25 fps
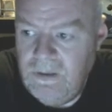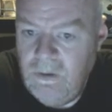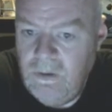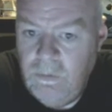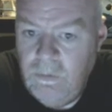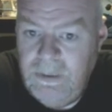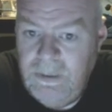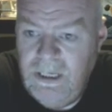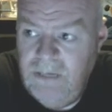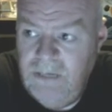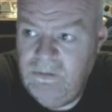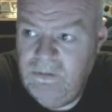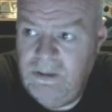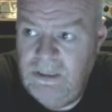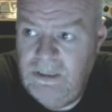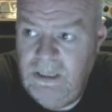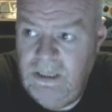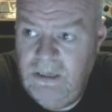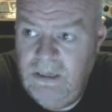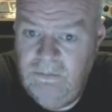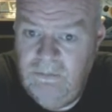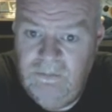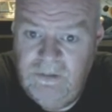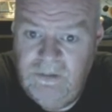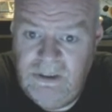We have got an
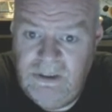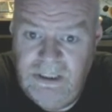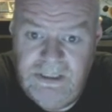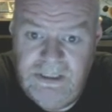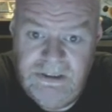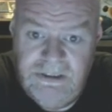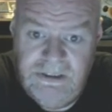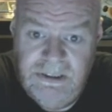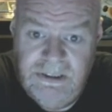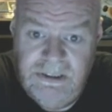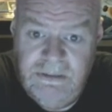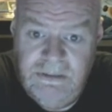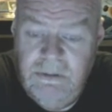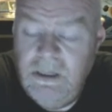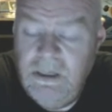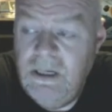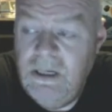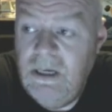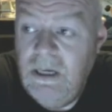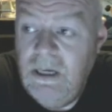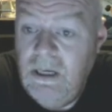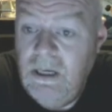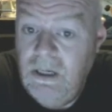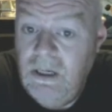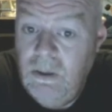album for Jade to do.
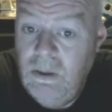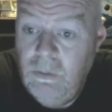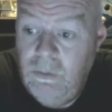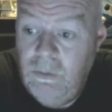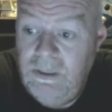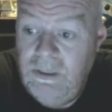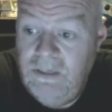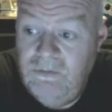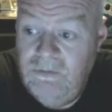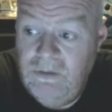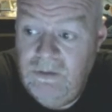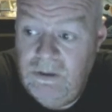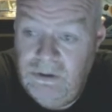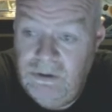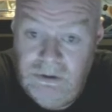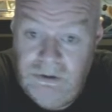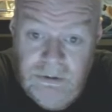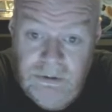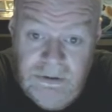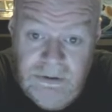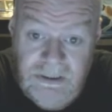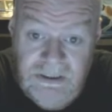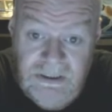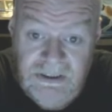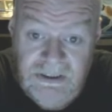We have got
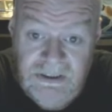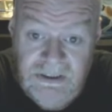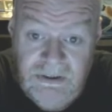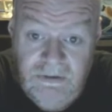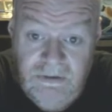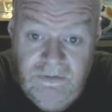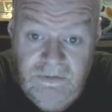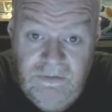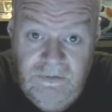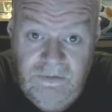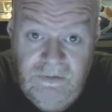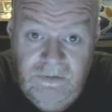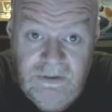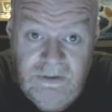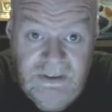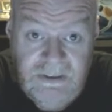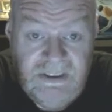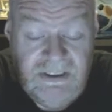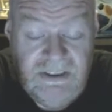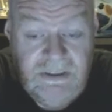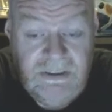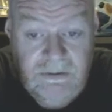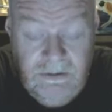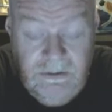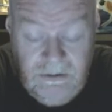Jodie's stuff
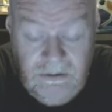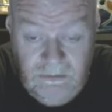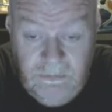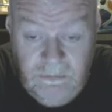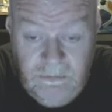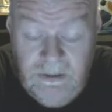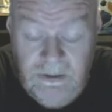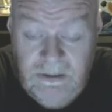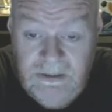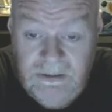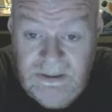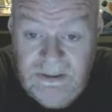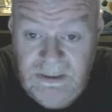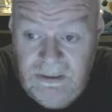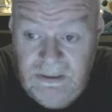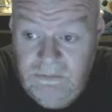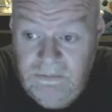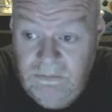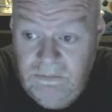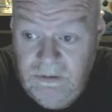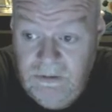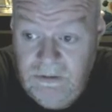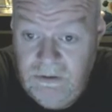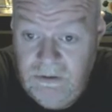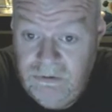still sitting
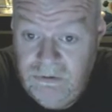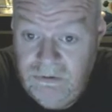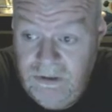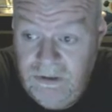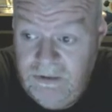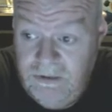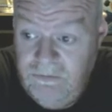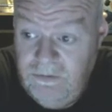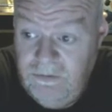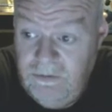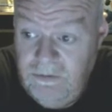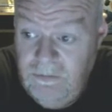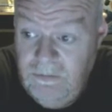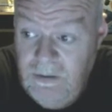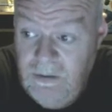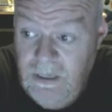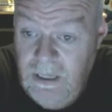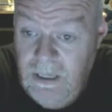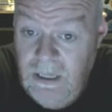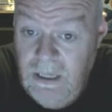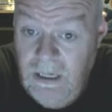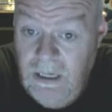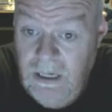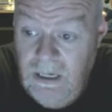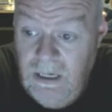on our drive.
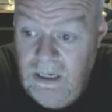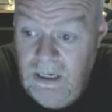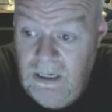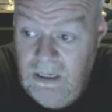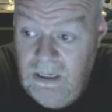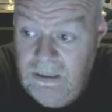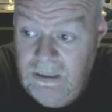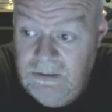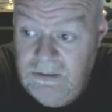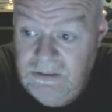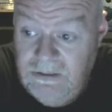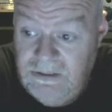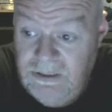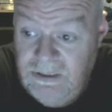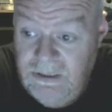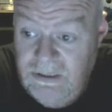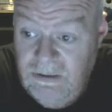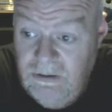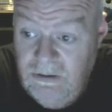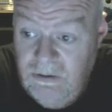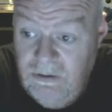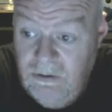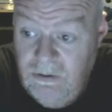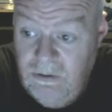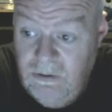And
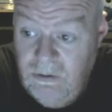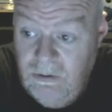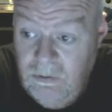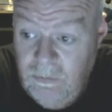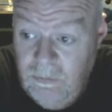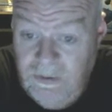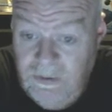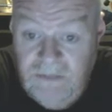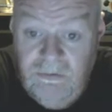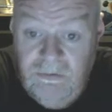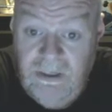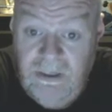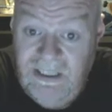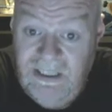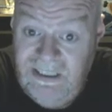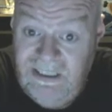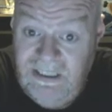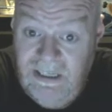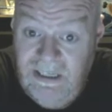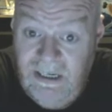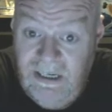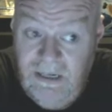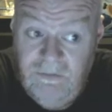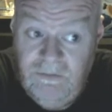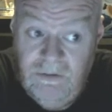we really
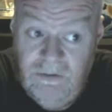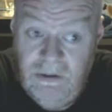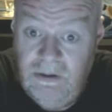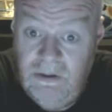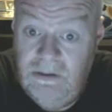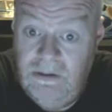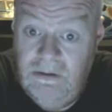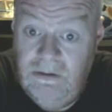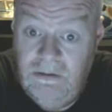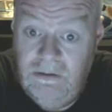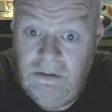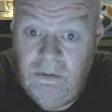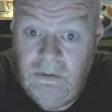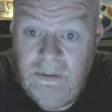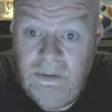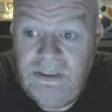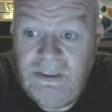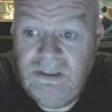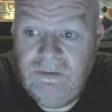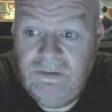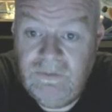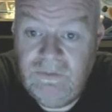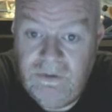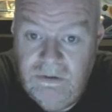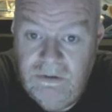have got a lot of
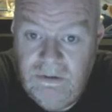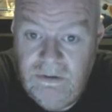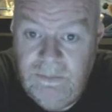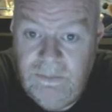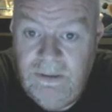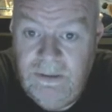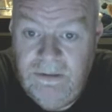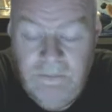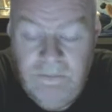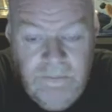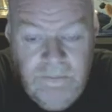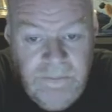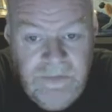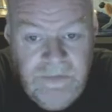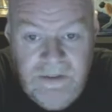Queens to talk about.